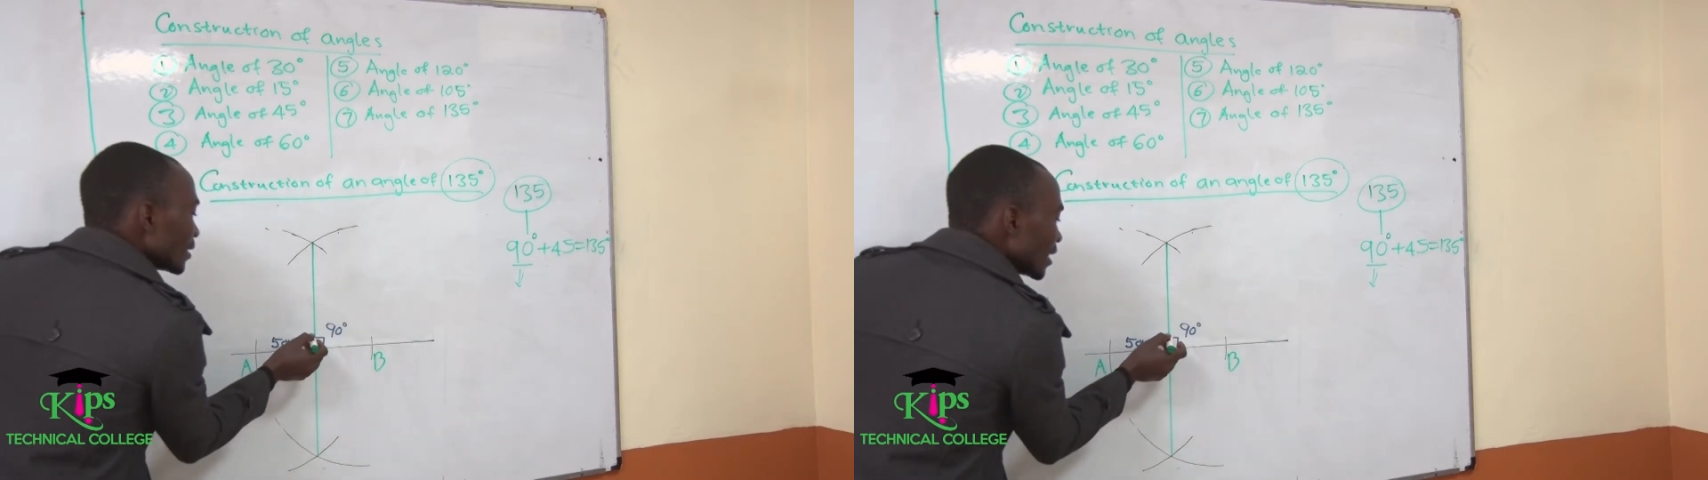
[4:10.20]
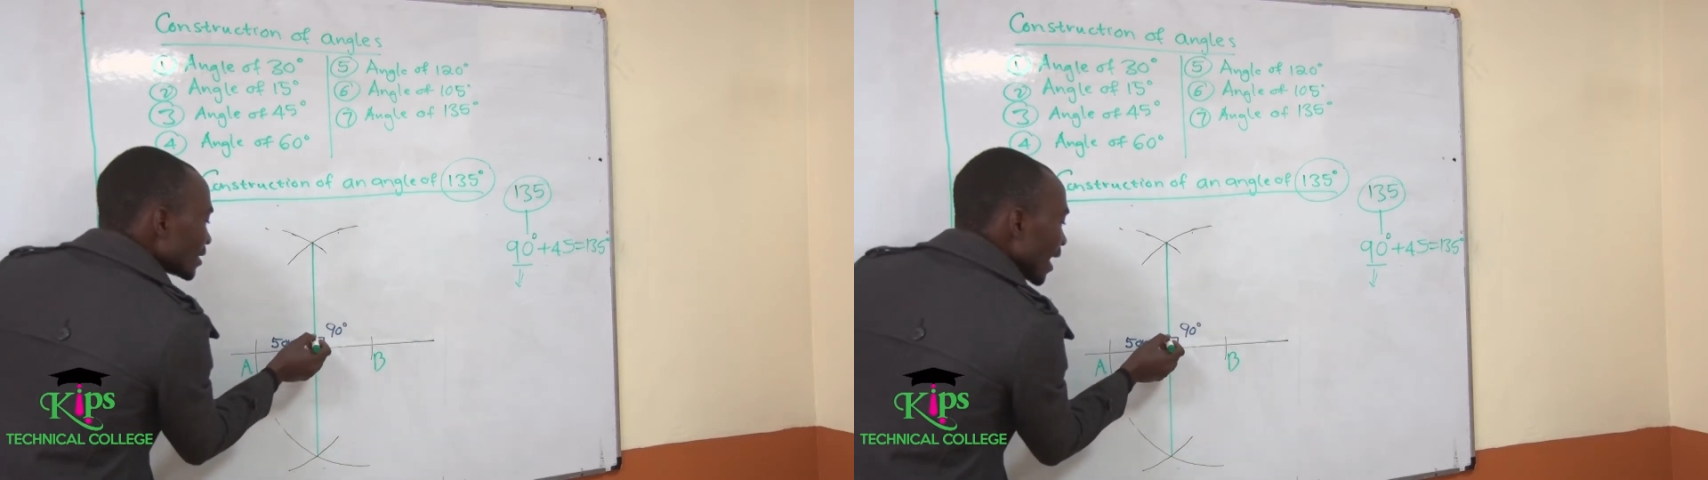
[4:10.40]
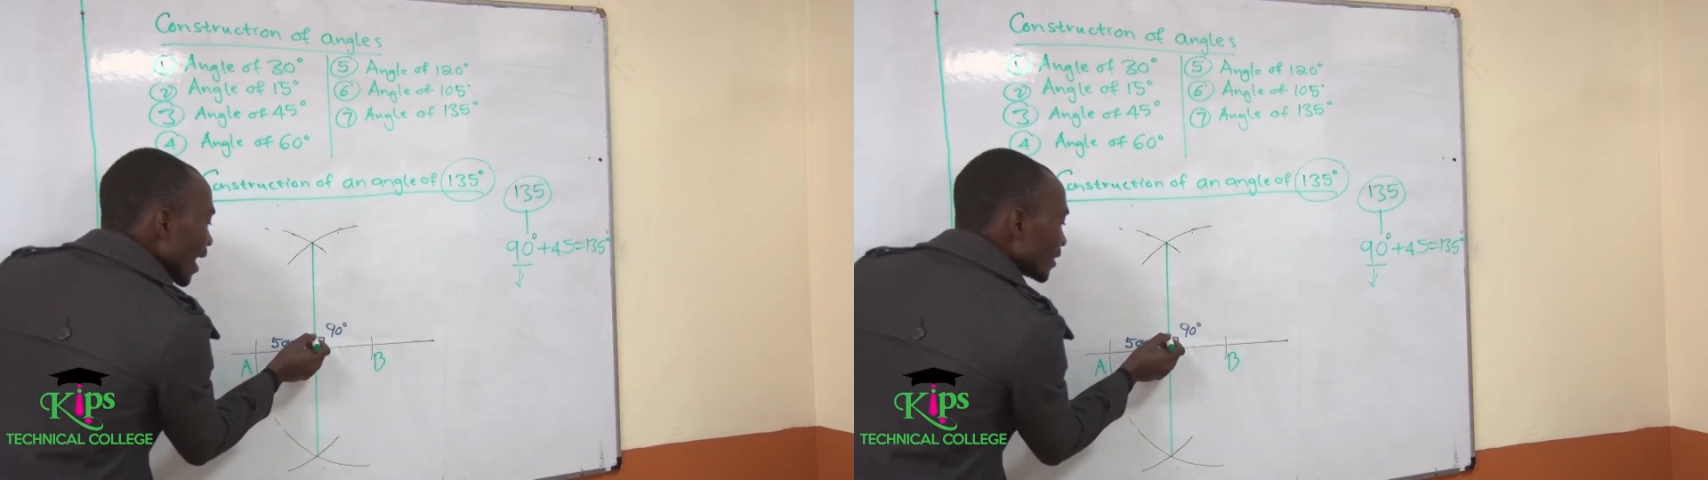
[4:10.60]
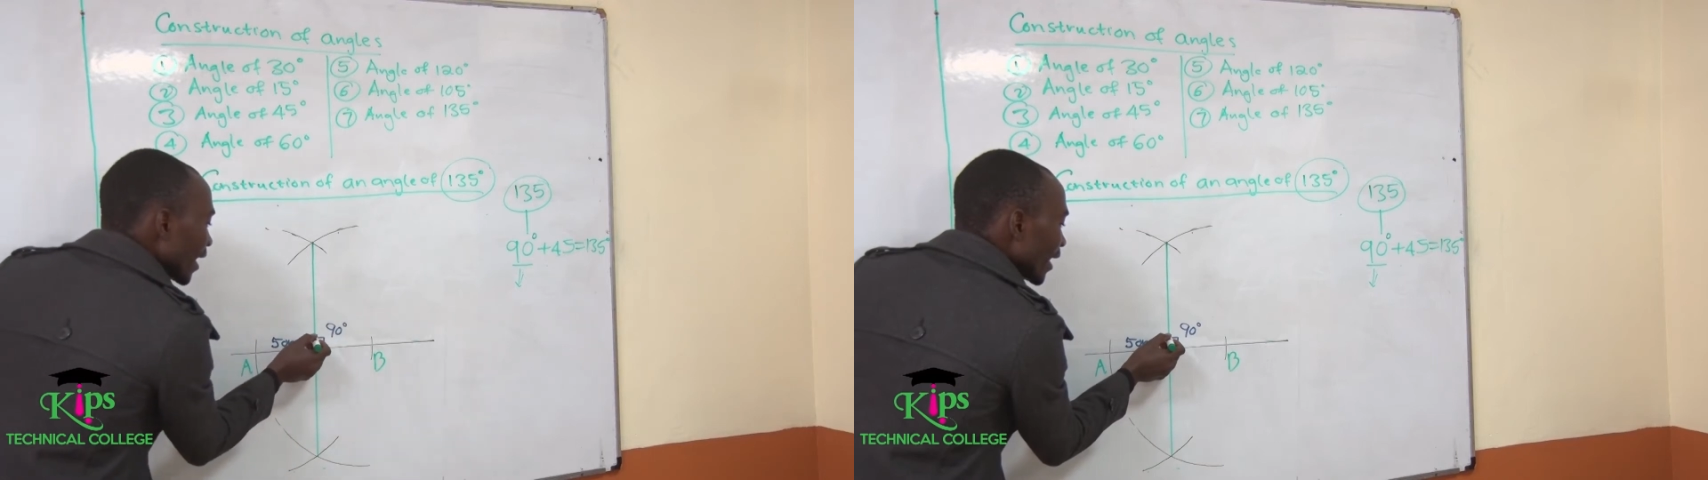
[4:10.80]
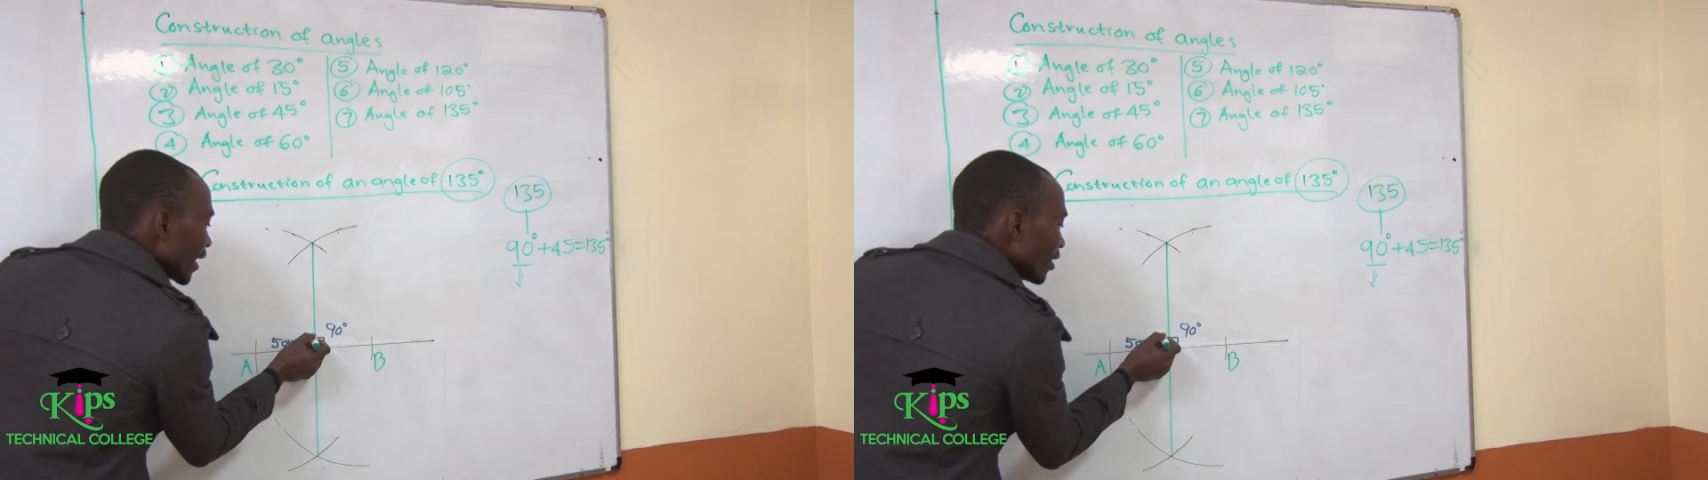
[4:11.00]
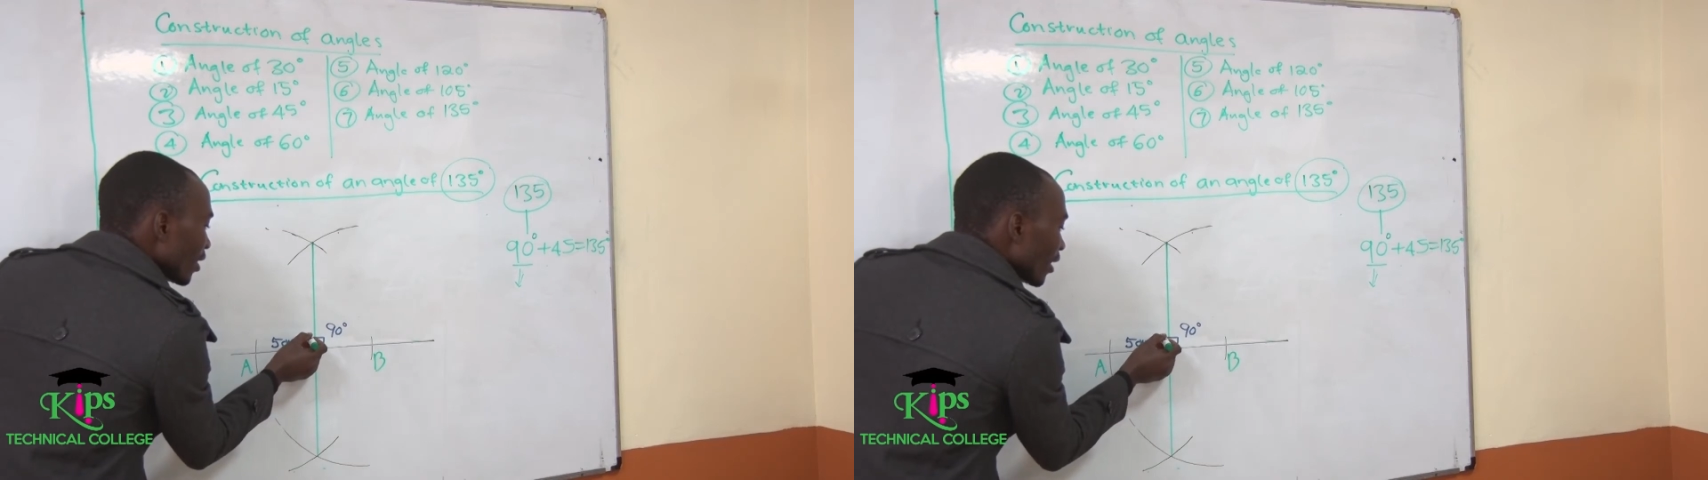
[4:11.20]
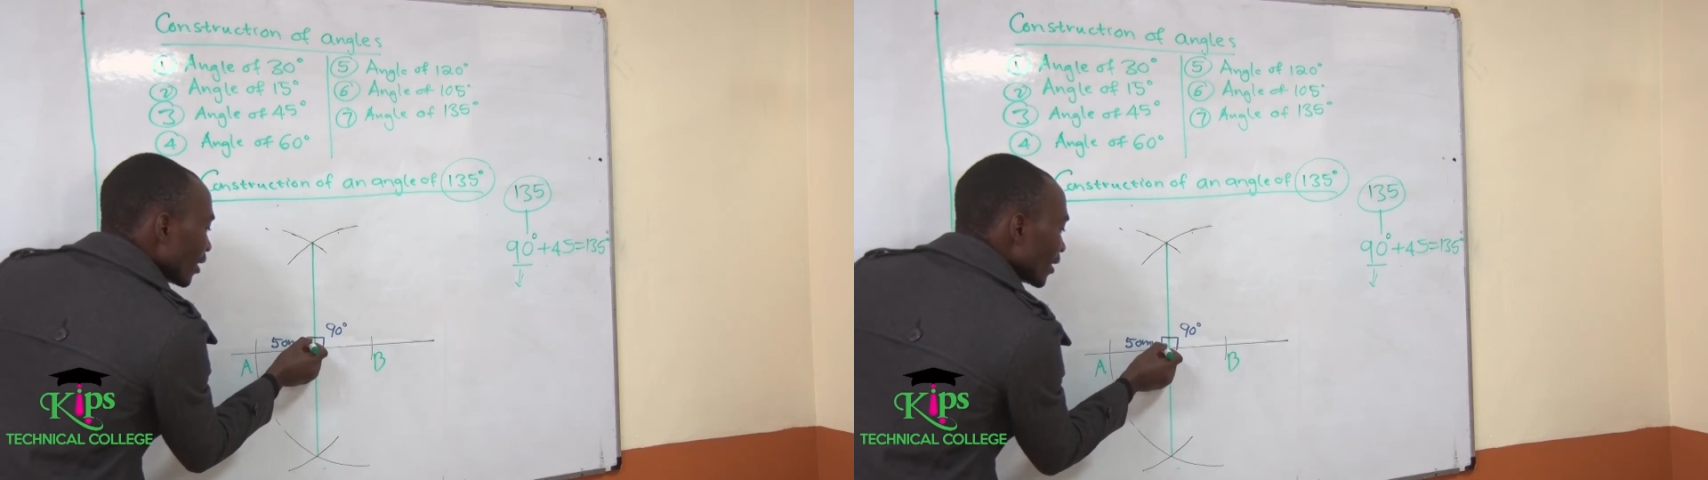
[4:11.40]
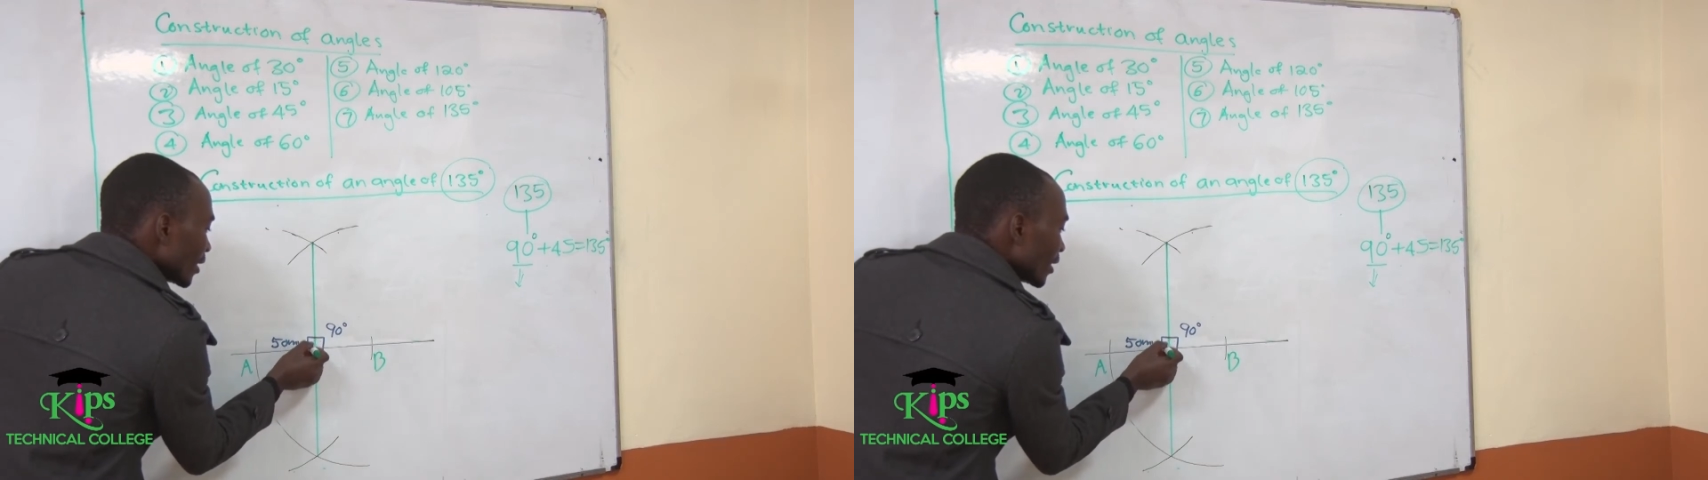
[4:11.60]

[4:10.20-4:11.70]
This other angle